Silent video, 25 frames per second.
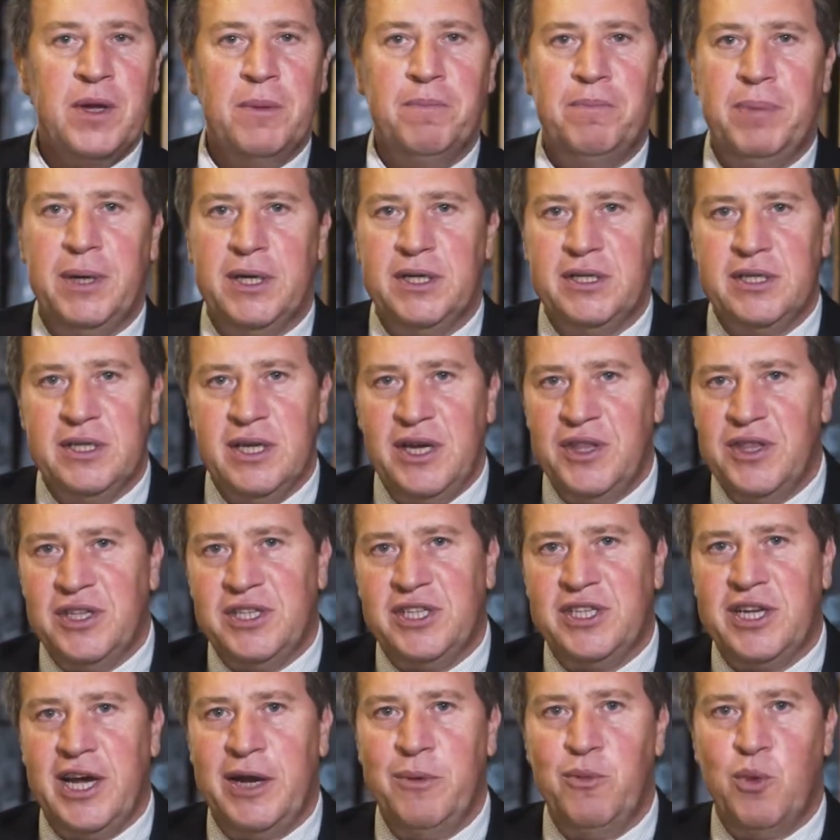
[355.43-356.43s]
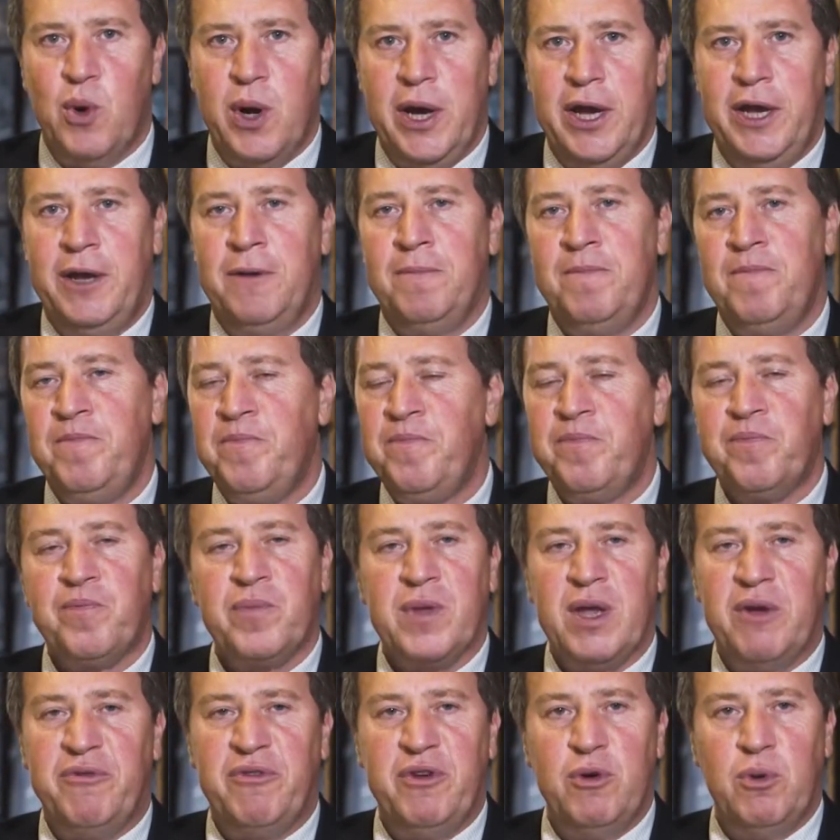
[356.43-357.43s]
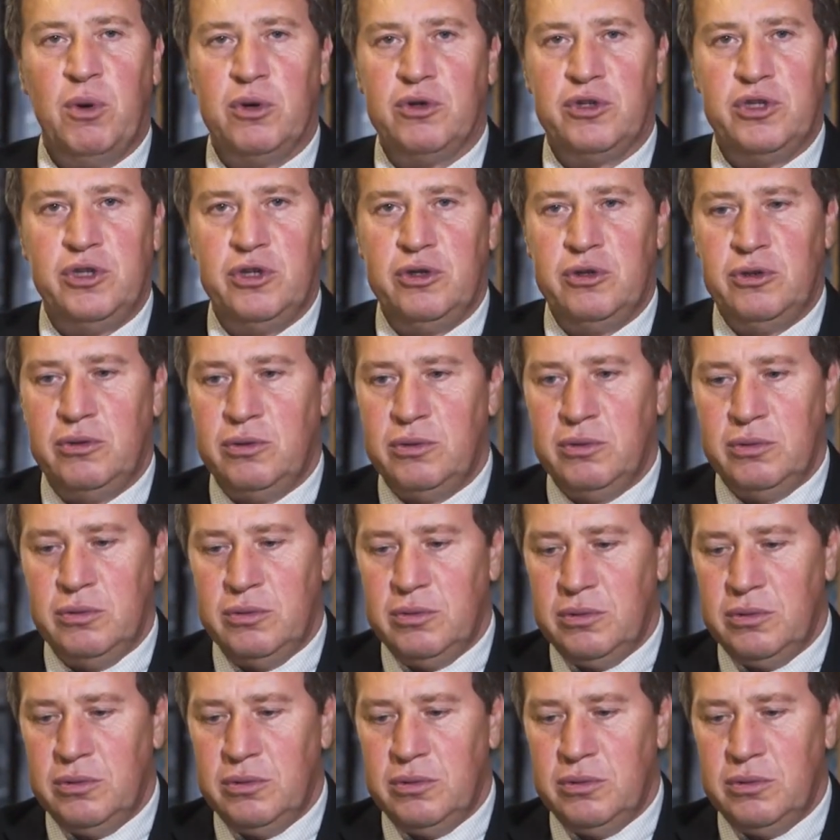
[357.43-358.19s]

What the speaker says: But in the same way, if you want to,